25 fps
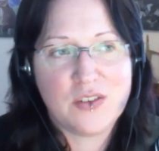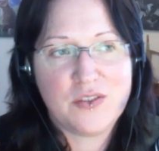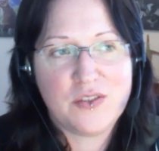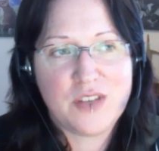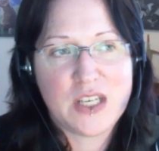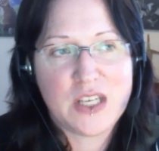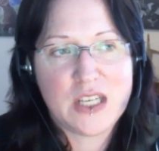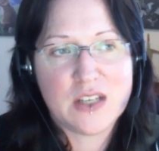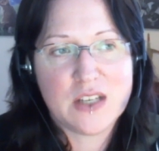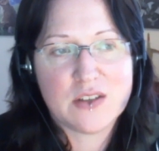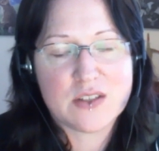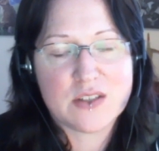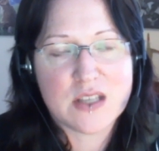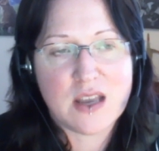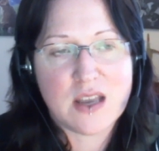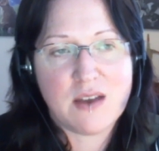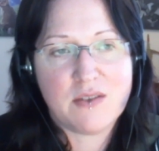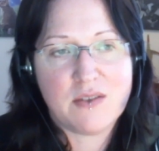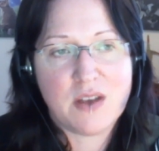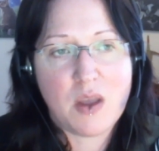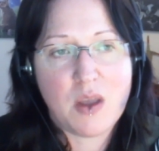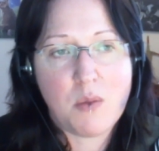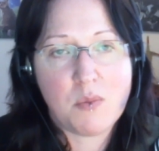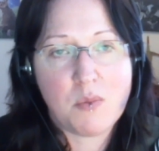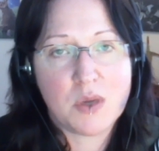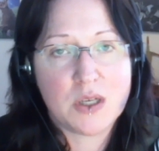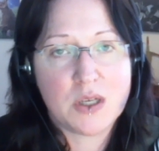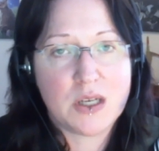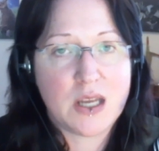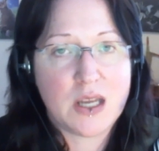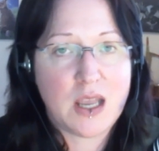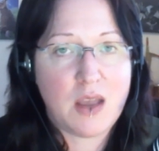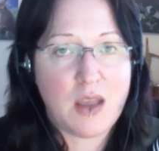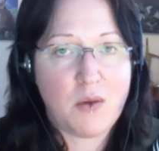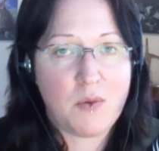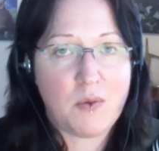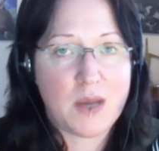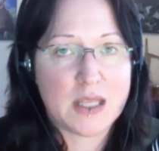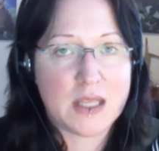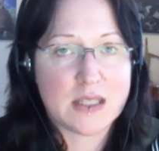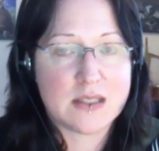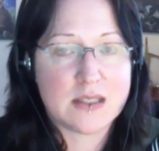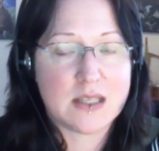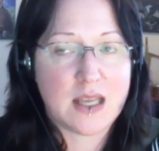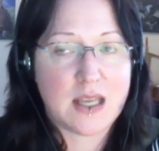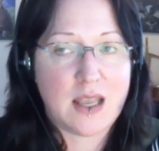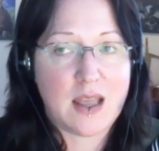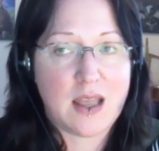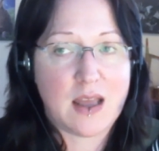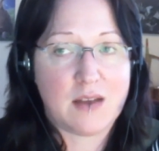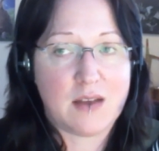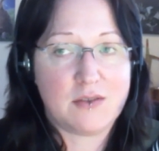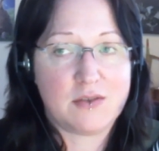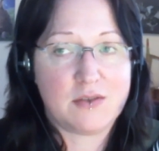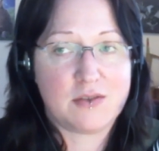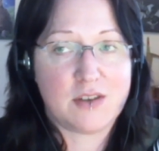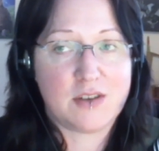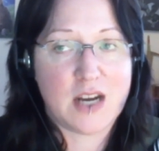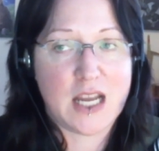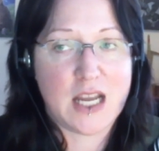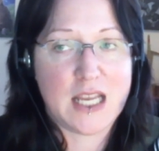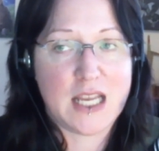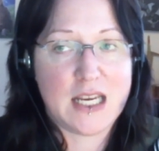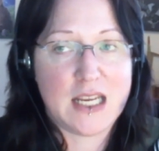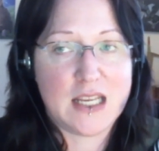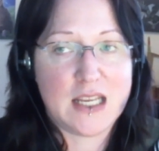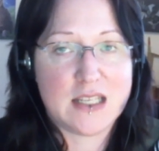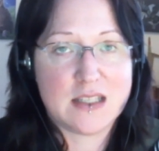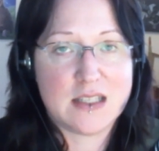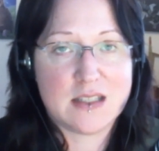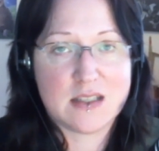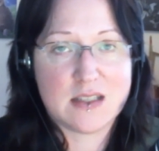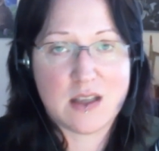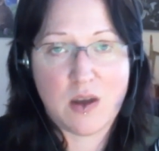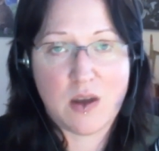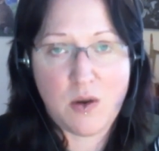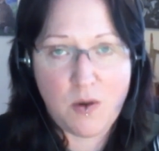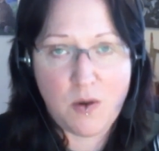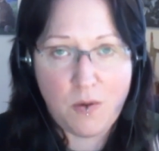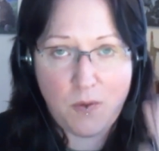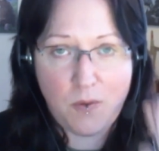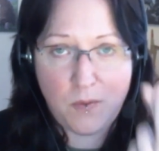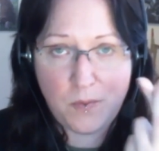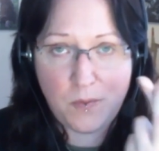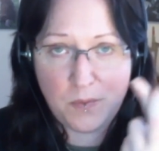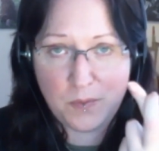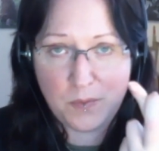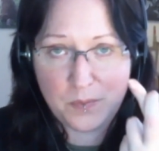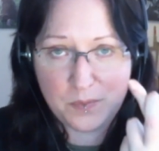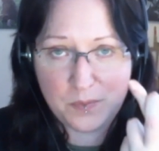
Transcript: videos every Monday, Wednesday, and Friday. So